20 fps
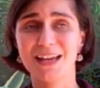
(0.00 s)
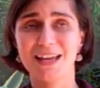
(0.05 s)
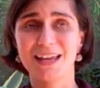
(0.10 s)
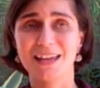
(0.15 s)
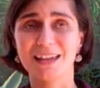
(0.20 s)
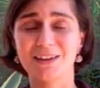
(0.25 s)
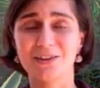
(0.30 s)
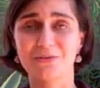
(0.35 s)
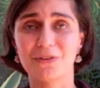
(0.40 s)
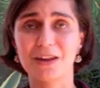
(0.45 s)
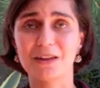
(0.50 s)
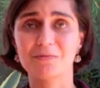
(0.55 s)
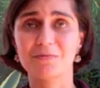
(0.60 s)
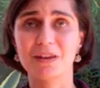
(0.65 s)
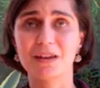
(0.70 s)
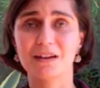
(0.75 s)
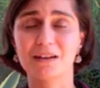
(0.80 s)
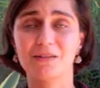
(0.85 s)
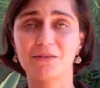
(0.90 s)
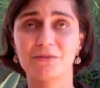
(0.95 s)
It gave
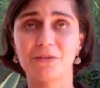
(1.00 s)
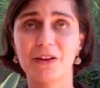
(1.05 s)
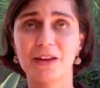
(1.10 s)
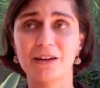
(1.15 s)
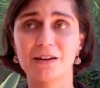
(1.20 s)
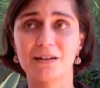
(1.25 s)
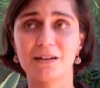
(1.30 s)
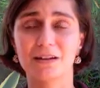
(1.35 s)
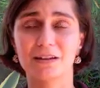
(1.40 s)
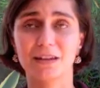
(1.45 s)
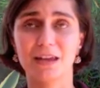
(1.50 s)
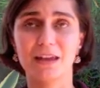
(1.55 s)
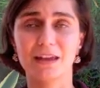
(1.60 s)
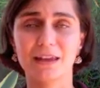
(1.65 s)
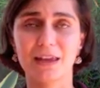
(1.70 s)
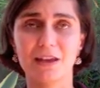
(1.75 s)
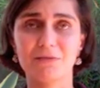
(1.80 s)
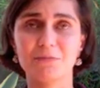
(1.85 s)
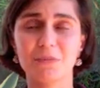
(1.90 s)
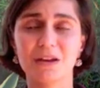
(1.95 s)
me a
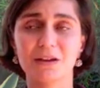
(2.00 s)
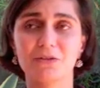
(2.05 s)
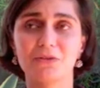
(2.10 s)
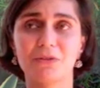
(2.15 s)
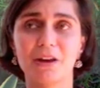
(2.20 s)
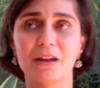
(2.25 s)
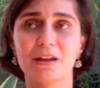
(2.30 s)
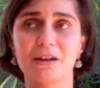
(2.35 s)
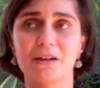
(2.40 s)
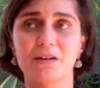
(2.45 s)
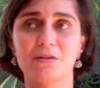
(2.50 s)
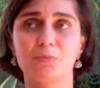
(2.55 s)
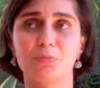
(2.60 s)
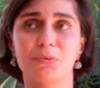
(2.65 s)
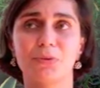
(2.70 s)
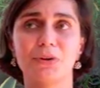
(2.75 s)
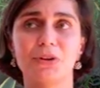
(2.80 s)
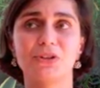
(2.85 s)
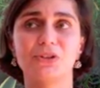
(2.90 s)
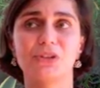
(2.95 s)
greater
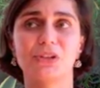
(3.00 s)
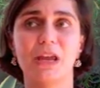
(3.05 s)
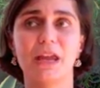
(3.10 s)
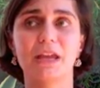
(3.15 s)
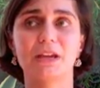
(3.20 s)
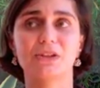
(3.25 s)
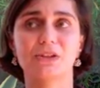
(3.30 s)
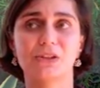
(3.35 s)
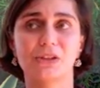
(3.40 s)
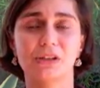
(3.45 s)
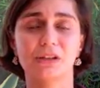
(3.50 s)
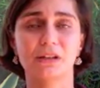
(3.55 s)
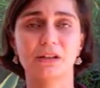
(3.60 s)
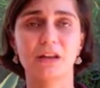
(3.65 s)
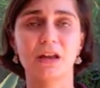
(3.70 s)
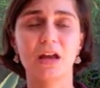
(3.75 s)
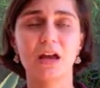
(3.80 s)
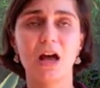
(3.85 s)
appreciation